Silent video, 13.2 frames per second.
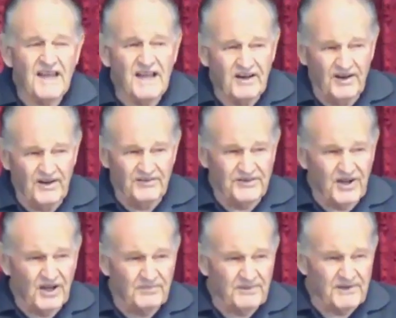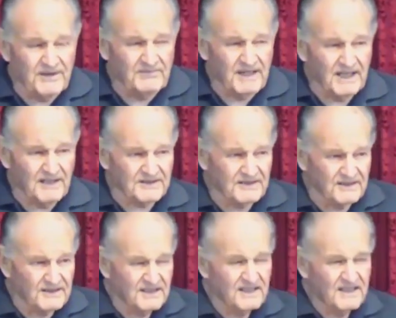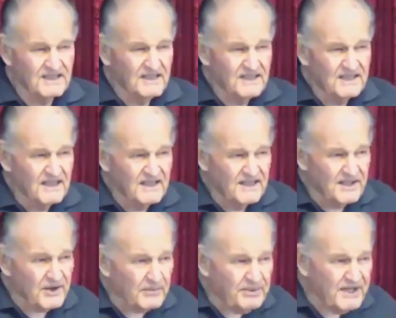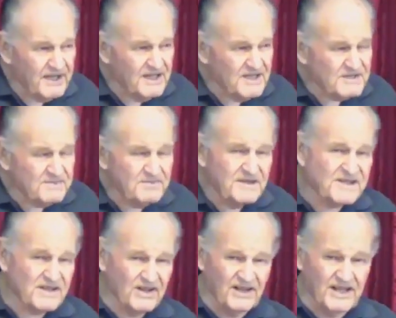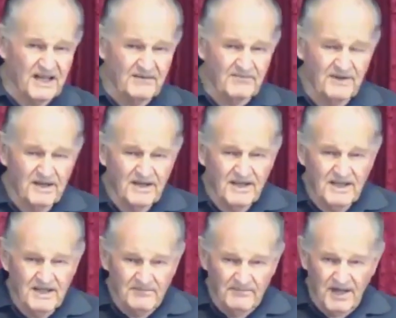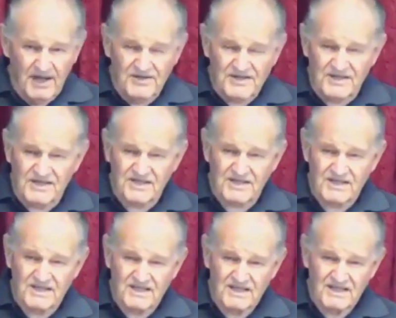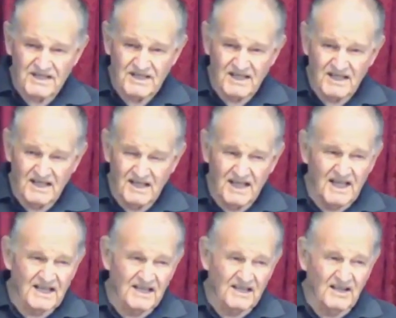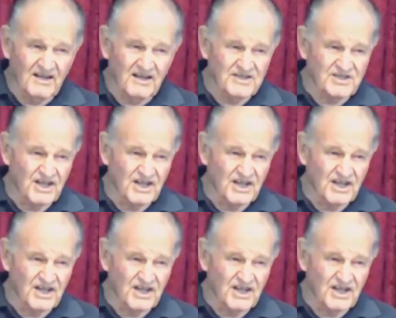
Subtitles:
on top of the mountain, there appears beside him Moses and Elijah,